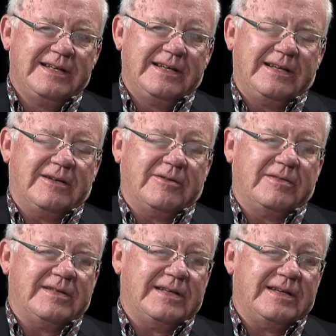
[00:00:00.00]
you know,
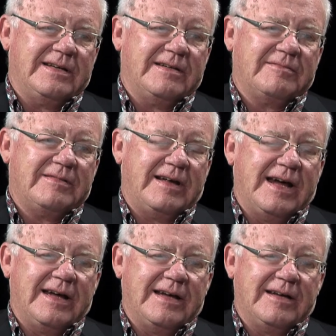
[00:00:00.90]
the
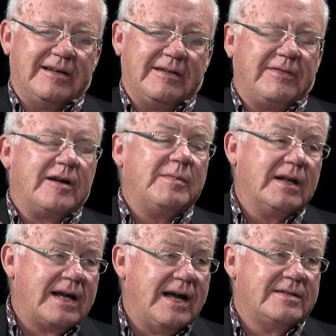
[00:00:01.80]
uh, environmental
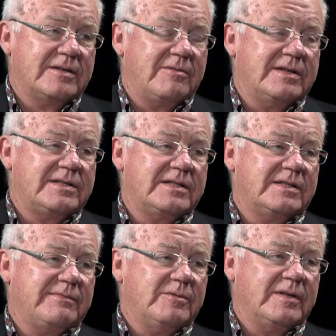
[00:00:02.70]
consequences,
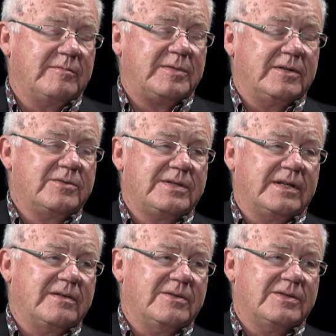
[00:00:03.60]
if you will, of
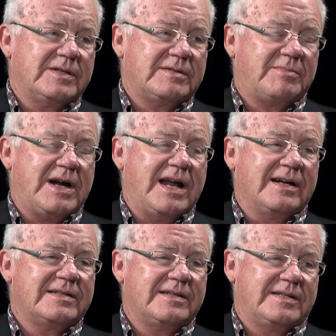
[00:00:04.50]
producing those
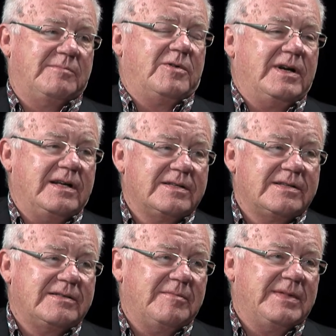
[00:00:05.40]
products to somewhere
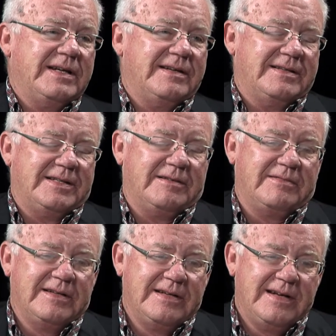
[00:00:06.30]
else. I mean, is it,
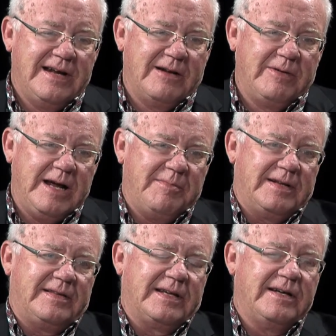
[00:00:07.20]
and we happen to
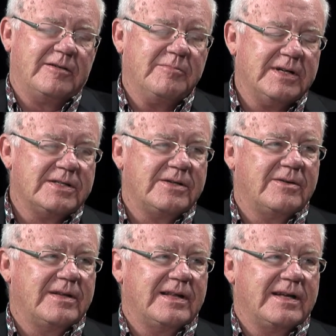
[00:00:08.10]
think here in
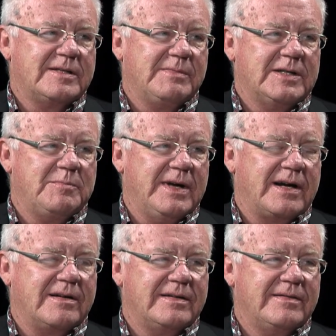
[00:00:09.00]
Minnesota that it's much
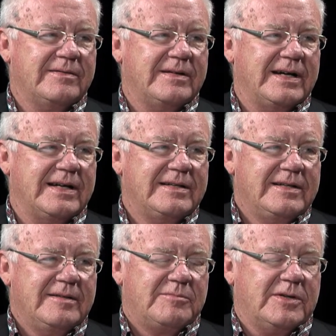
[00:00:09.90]
better to uh,
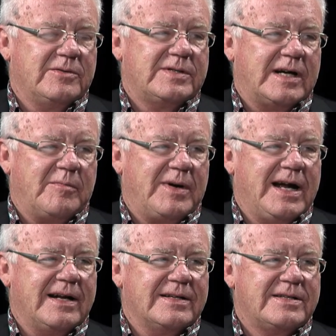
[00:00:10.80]
produce our
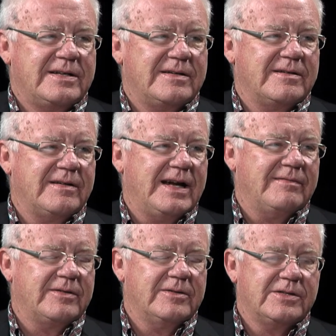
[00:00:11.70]
products here,
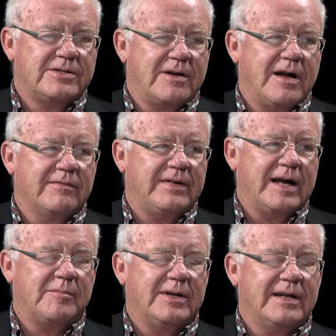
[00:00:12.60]
have good, strong,
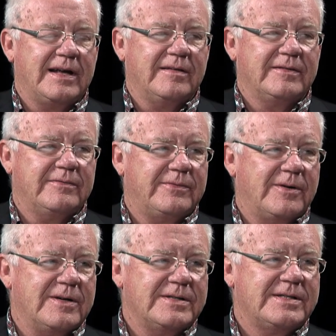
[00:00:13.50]
vibrant, healthy
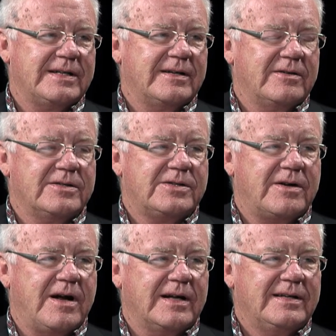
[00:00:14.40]
forests and a good,
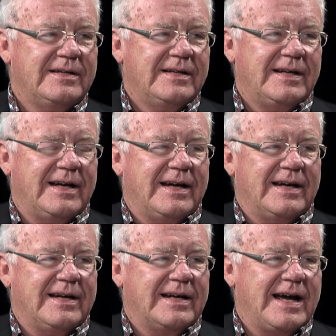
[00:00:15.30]
strong
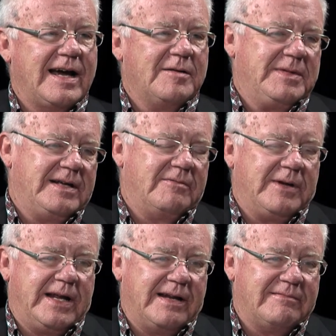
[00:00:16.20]
uh, economy. And
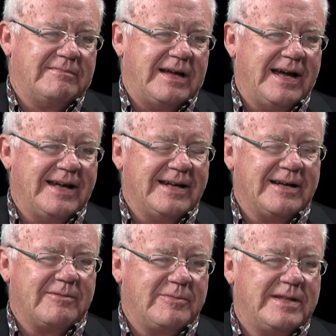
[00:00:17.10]
we can,
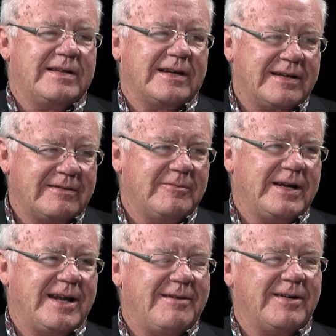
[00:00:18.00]
uh, we think we
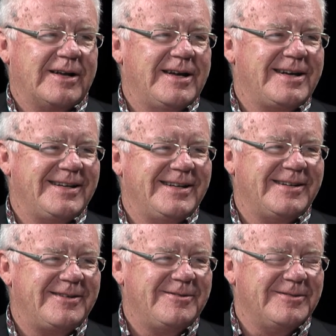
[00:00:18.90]
can have our cake and eat
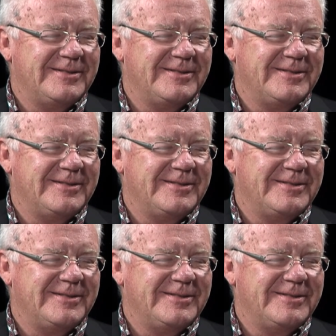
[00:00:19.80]
it too.